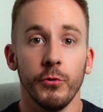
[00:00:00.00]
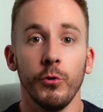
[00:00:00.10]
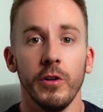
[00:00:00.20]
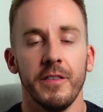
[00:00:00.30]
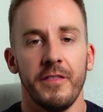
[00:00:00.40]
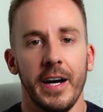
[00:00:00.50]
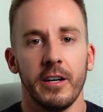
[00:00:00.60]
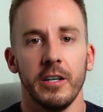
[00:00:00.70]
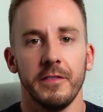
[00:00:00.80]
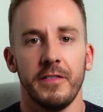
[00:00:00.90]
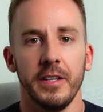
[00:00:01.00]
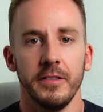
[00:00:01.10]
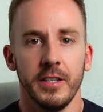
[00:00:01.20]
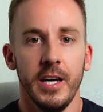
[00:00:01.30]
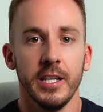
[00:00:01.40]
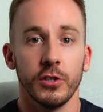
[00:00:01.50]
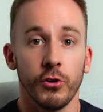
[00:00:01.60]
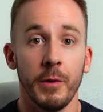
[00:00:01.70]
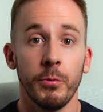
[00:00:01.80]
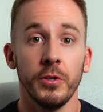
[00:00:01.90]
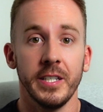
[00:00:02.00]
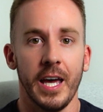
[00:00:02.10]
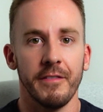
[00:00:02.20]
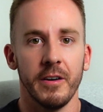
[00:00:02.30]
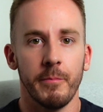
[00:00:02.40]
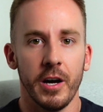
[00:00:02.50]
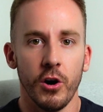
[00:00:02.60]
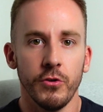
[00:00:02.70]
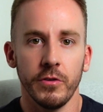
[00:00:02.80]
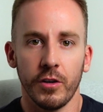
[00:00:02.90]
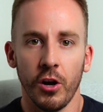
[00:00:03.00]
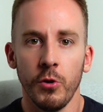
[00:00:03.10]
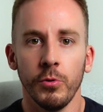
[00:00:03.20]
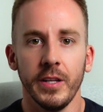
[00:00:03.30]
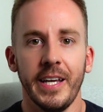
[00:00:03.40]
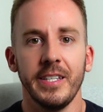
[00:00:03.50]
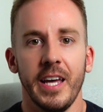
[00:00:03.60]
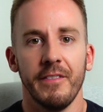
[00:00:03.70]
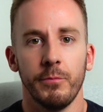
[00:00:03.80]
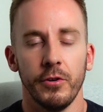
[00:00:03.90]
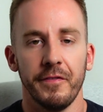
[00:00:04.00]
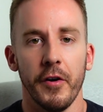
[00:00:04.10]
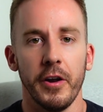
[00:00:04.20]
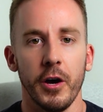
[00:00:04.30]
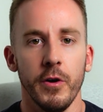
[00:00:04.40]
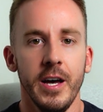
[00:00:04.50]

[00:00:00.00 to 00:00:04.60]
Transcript: all of the Vanguard funds to try and put together my own global ETF portfolio